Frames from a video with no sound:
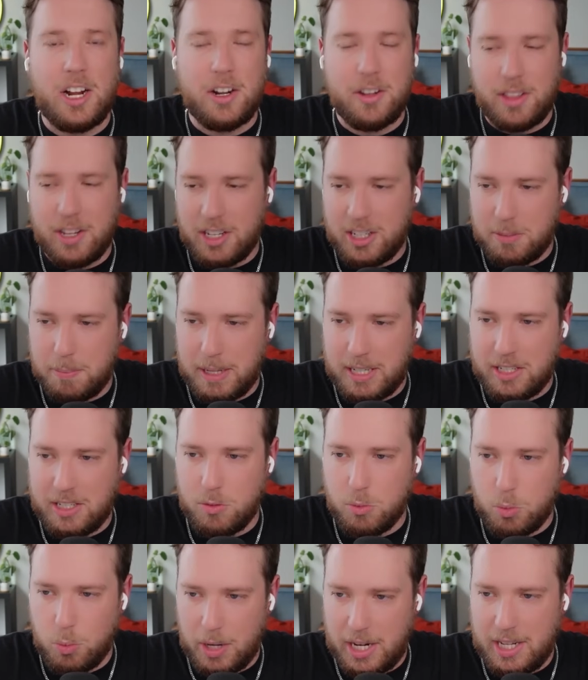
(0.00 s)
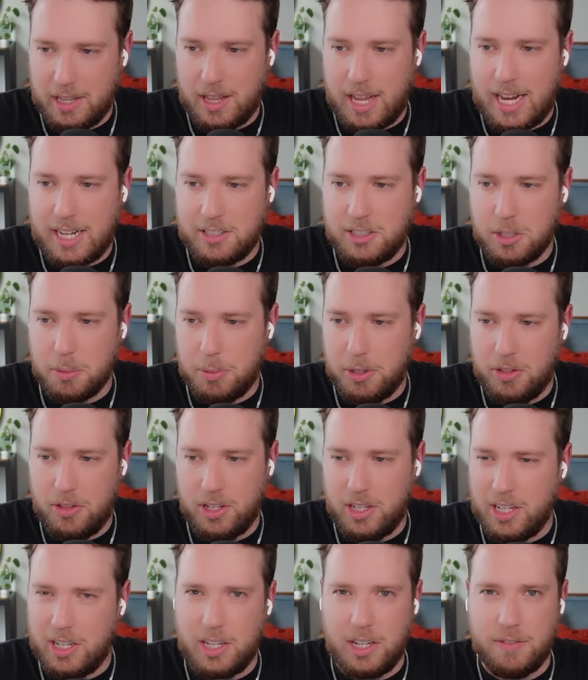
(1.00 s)
than expected rate last year, but you
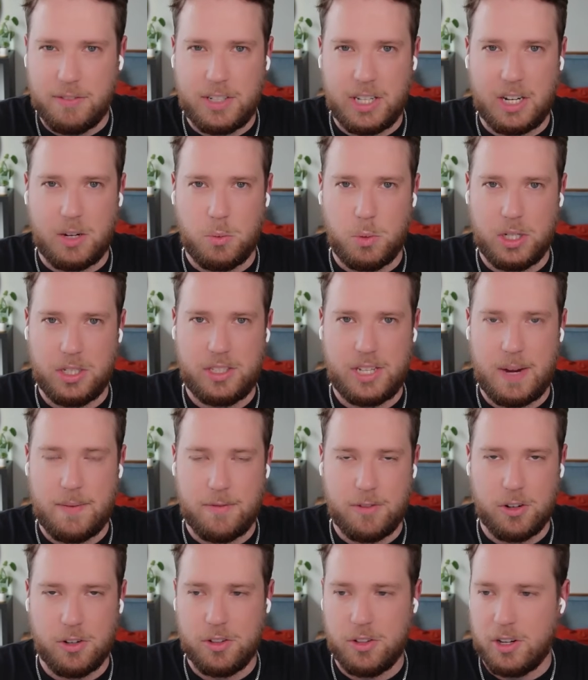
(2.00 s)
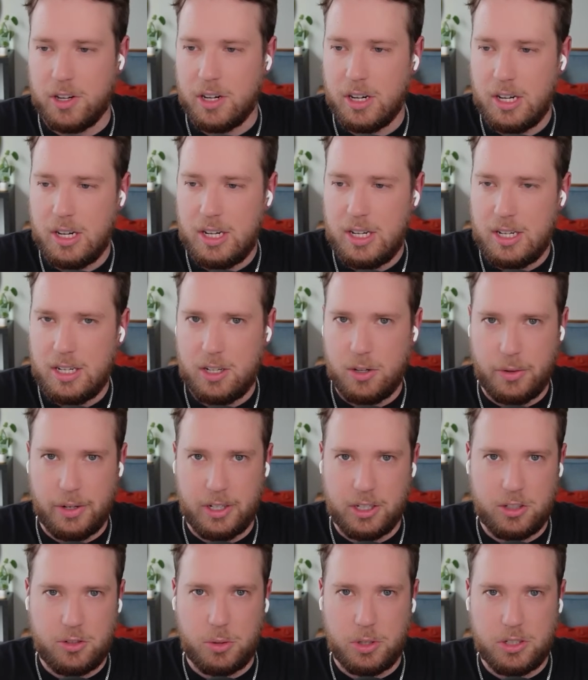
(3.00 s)
think he can even take it one step further going
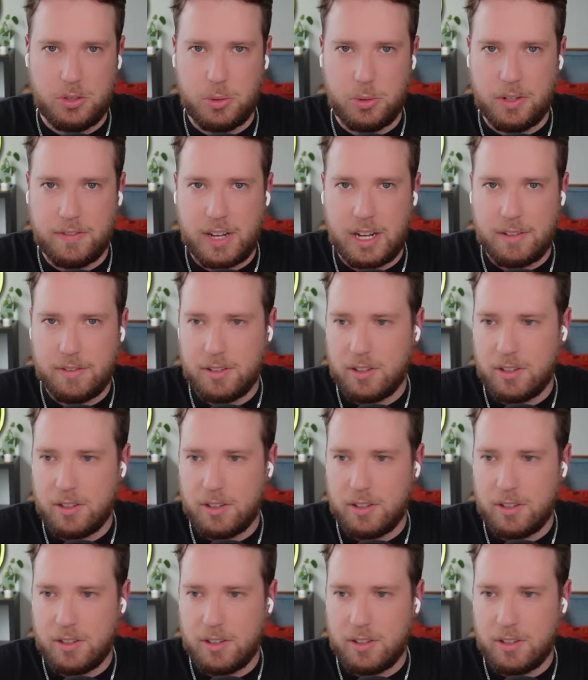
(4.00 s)
into 2025?